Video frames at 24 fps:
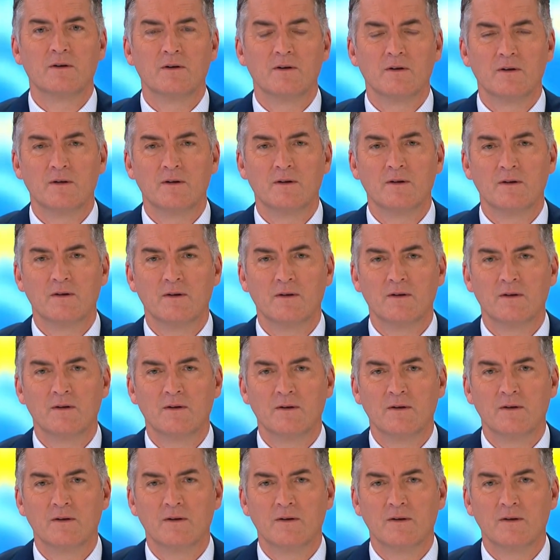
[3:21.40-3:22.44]

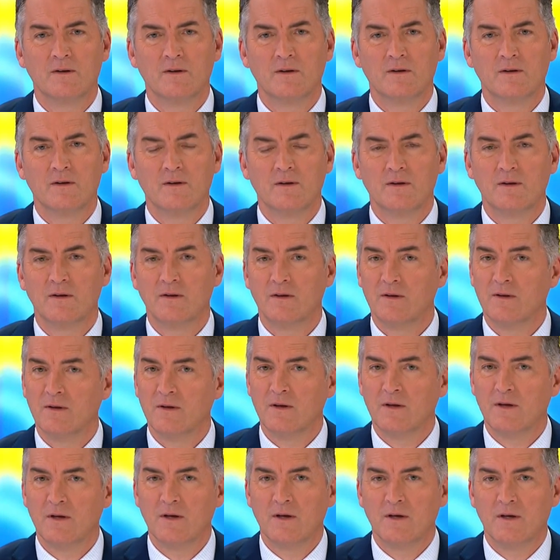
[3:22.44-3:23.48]

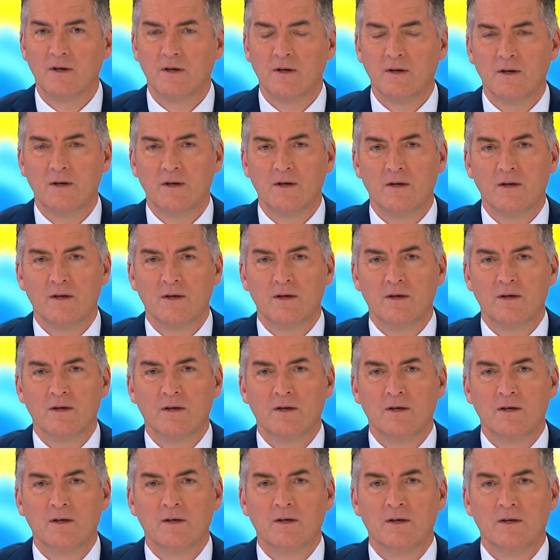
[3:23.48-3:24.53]

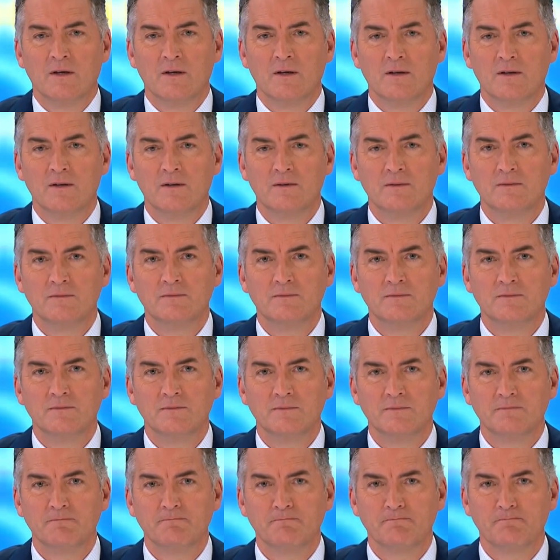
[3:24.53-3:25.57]

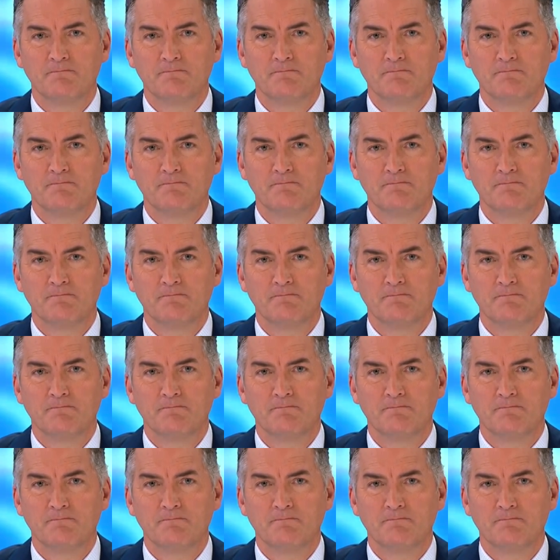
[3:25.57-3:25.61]
The person shown says nothing.